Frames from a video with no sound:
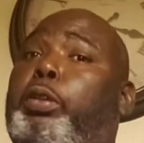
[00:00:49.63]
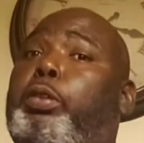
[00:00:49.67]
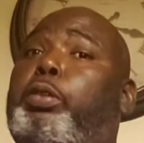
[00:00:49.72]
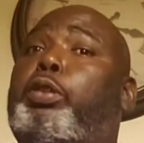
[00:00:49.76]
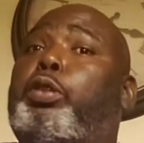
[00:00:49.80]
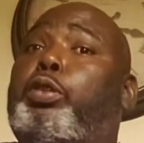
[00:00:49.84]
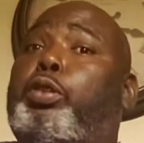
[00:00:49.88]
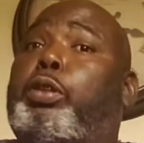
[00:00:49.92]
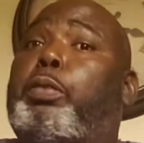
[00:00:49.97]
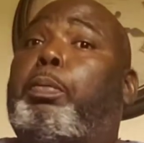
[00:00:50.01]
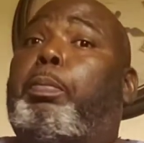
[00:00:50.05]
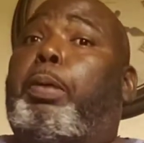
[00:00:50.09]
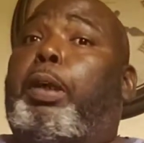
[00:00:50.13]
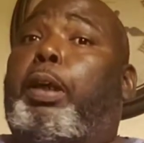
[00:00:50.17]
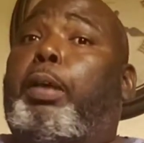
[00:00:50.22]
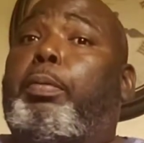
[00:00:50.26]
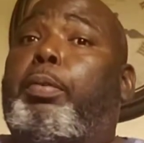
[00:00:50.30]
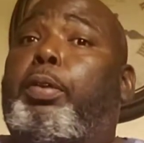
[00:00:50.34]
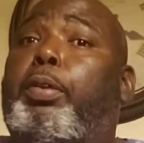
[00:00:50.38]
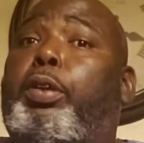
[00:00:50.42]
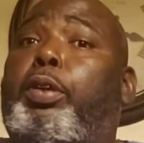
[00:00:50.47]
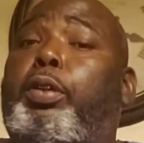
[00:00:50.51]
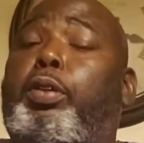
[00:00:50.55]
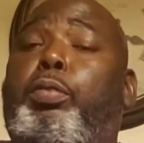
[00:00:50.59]
do some
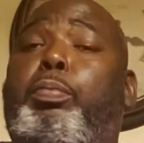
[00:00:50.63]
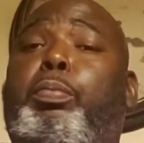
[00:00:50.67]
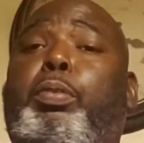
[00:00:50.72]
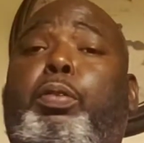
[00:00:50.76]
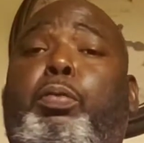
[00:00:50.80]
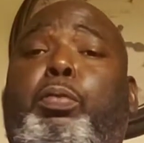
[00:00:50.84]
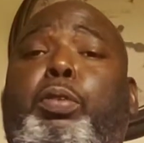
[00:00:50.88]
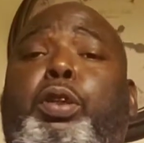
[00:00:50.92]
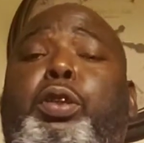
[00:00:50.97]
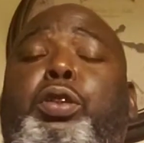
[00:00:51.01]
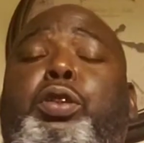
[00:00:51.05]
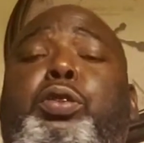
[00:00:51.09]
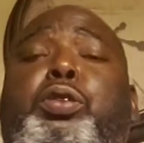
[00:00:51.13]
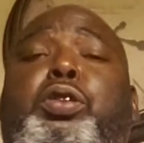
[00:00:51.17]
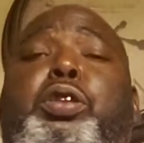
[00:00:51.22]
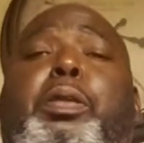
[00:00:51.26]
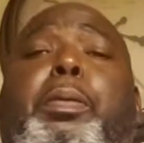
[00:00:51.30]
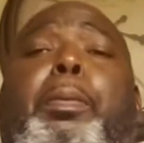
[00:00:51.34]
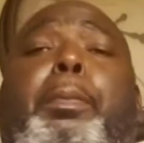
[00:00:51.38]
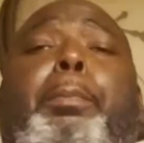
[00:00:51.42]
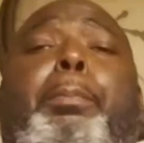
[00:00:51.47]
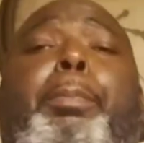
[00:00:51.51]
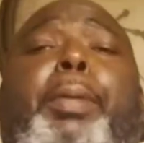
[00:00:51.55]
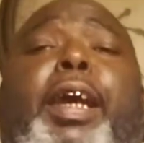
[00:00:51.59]
barbecue, but we'll do
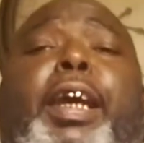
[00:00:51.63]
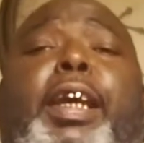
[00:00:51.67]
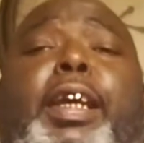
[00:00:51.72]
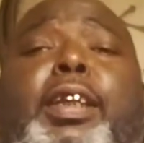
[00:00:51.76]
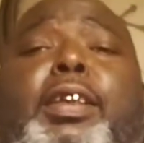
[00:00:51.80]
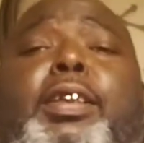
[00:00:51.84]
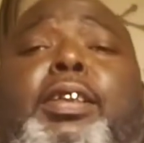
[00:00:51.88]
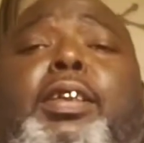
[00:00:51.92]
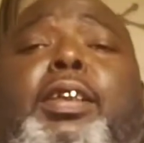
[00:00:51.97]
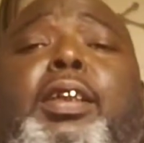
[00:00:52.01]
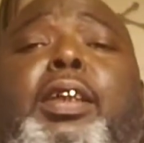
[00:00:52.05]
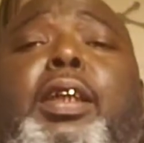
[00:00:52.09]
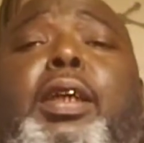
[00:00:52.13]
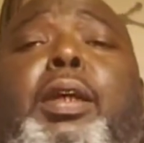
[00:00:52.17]
some baked